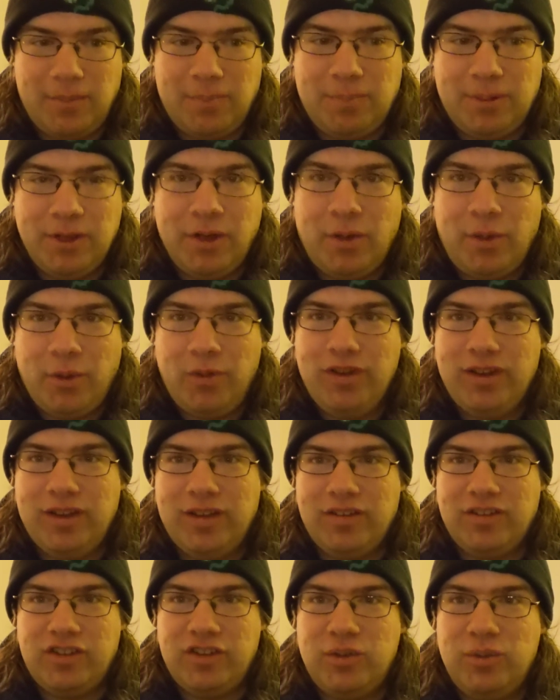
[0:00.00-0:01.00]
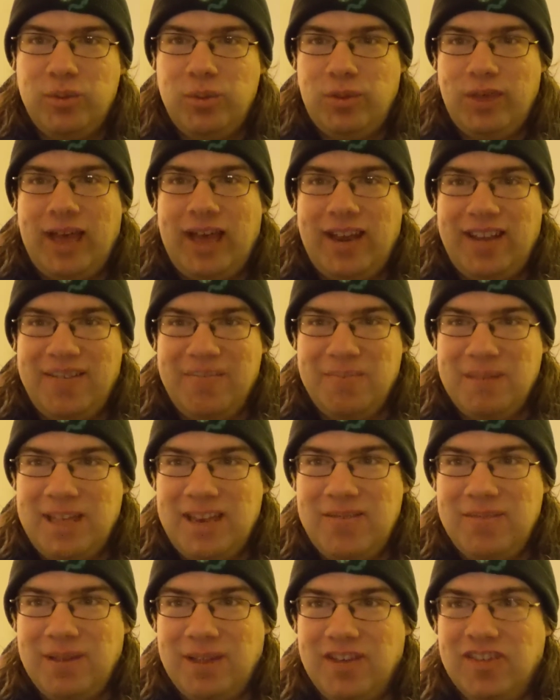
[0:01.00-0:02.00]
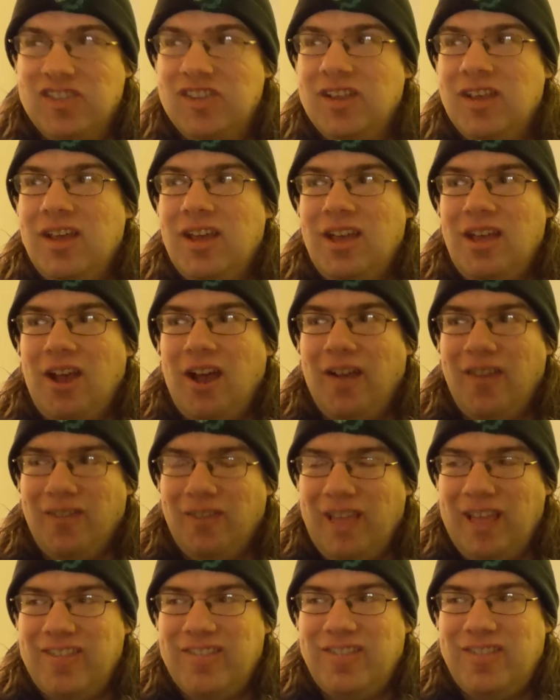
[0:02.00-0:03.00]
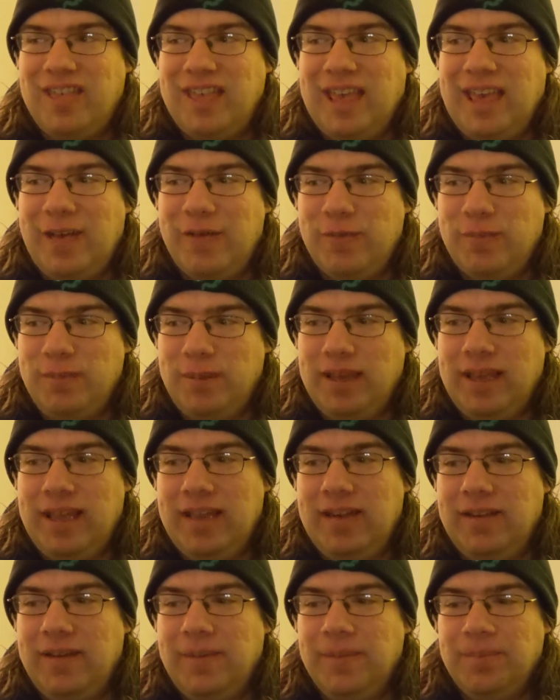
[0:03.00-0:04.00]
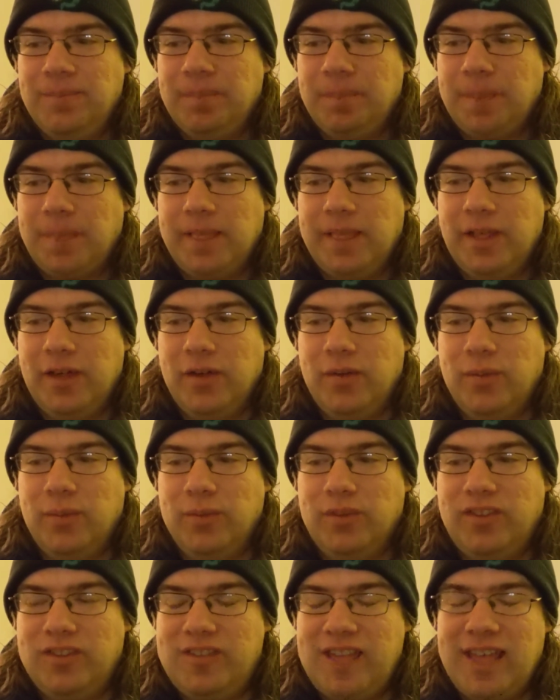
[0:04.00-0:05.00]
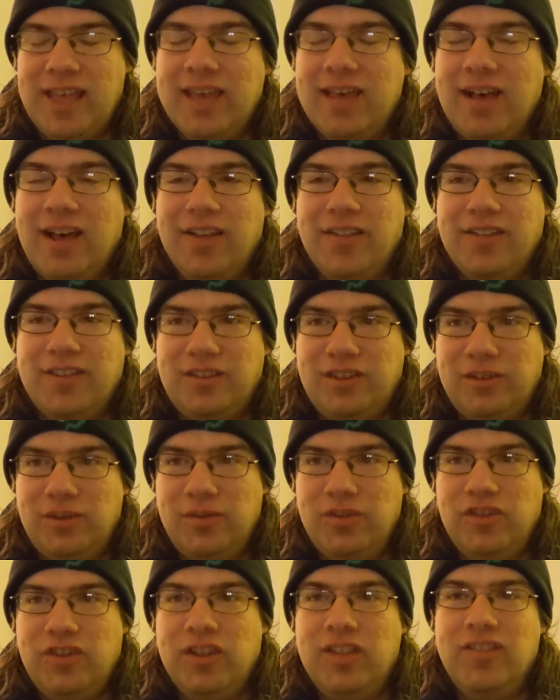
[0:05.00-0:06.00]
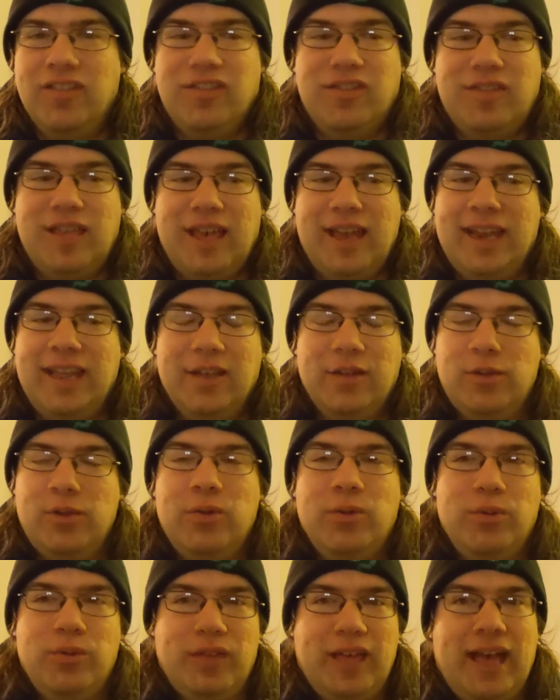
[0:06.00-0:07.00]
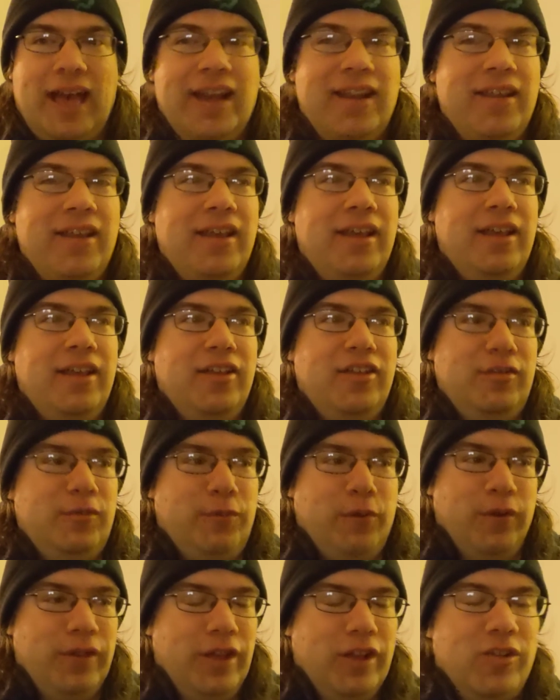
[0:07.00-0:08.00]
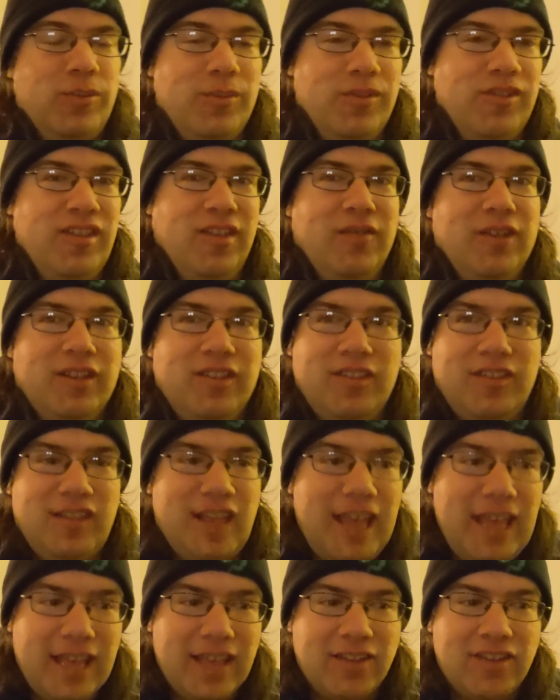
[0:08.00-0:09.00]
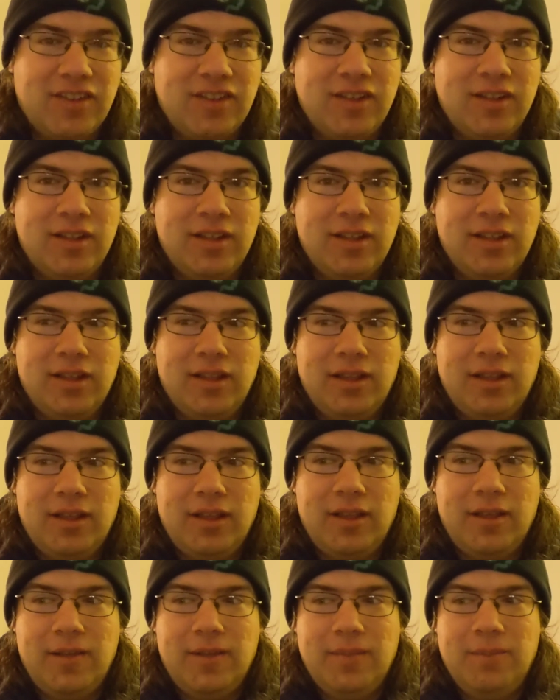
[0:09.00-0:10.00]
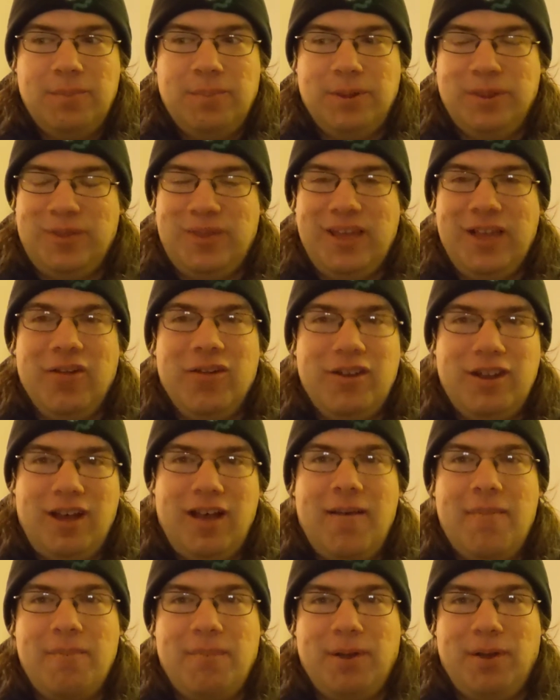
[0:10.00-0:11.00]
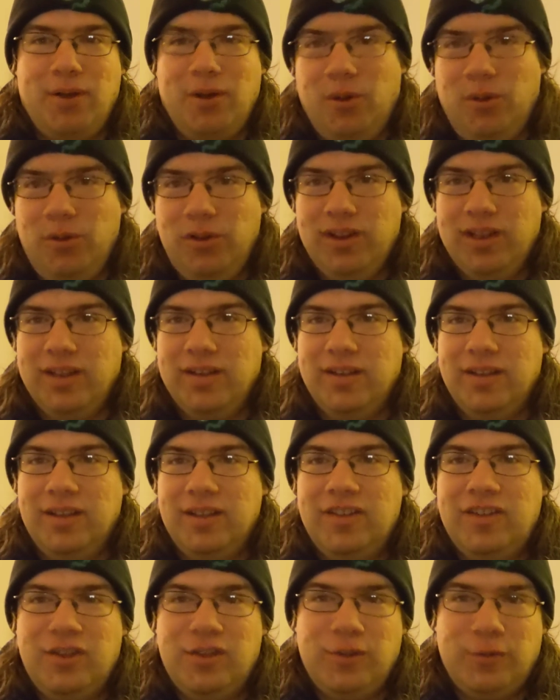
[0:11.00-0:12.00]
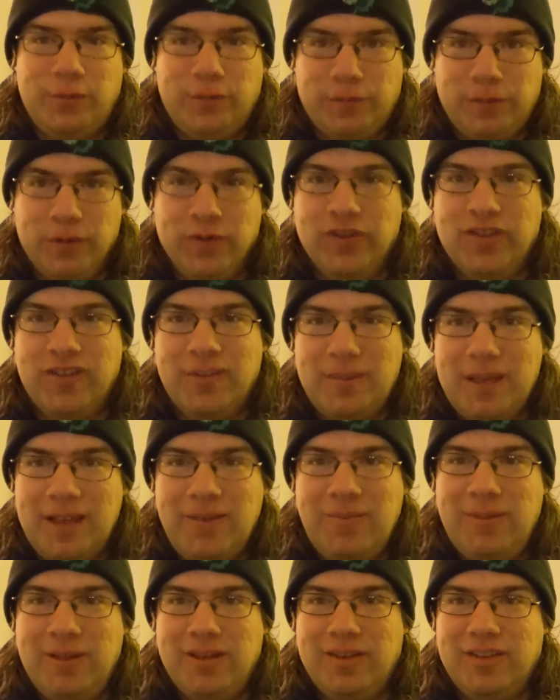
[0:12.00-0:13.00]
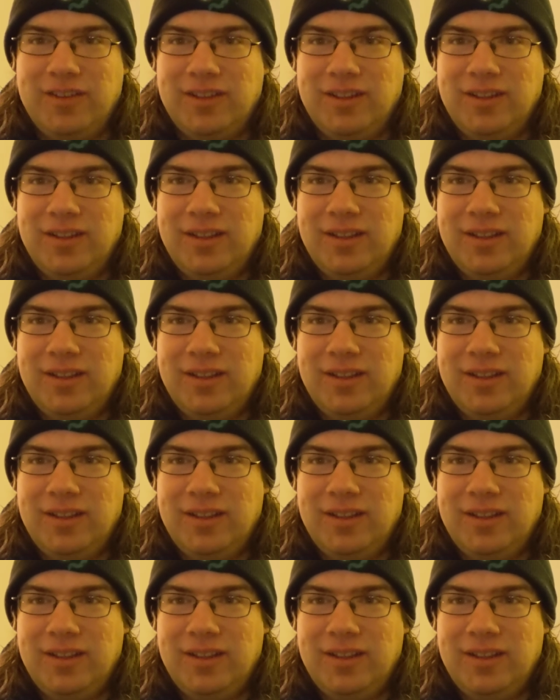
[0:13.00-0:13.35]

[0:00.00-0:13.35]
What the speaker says: beholden to that amendment unless they have made, state constitutions that include that for their specific state. But they are not beholden to the First Amendment.